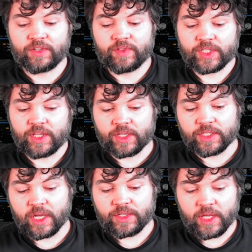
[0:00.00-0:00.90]
of a
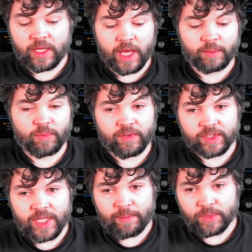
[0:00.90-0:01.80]
synthesizer and we've
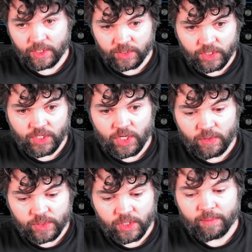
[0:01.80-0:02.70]
attempted to
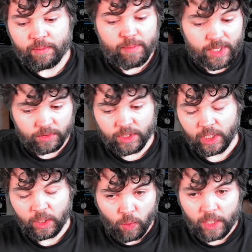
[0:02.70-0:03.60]
use them
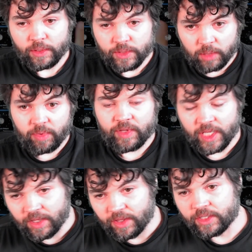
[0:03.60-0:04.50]
building one on top of
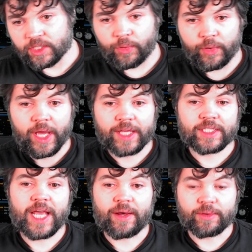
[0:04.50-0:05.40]
the other to create
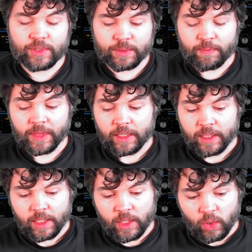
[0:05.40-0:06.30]
sounds.
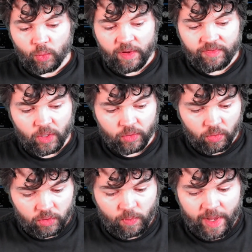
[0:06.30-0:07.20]
We've gone
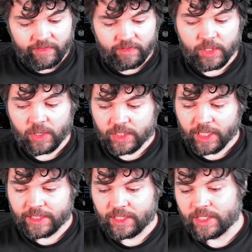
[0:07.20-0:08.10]
all the way from the
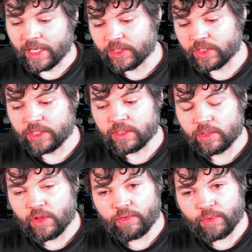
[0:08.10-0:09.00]
oscillator section
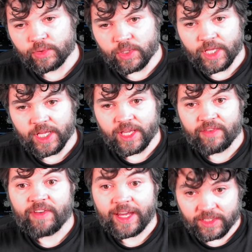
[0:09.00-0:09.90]
through to the
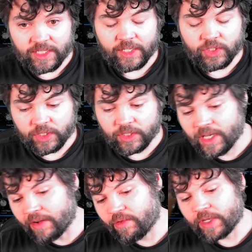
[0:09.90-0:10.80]
effects section
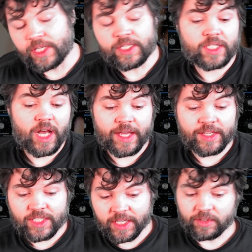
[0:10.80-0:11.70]
covering the entire
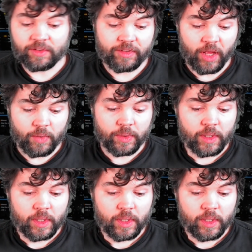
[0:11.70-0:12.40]
signal flow.